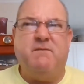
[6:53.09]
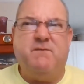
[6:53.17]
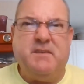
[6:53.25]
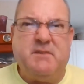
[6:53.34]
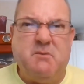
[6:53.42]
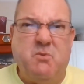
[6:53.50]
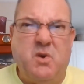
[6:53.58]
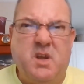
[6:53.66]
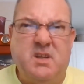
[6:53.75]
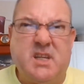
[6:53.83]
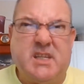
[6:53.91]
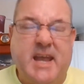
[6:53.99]

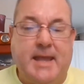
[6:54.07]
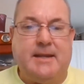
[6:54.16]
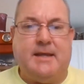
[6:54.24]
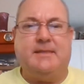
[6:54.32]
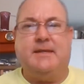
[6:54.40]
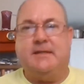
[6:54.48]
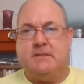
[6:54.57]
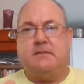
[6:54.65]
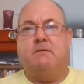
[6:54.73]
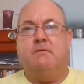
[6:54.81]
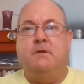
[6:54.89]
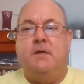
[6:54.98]
51-10, I think.
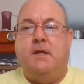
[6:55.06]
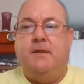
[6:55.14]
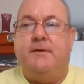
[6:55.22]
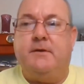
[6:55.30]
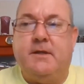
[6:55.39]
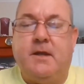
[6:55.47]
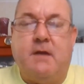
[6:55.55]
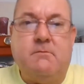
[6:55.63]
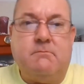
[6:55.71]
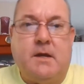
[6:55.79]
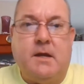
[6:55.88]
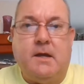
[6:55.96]
So there you go.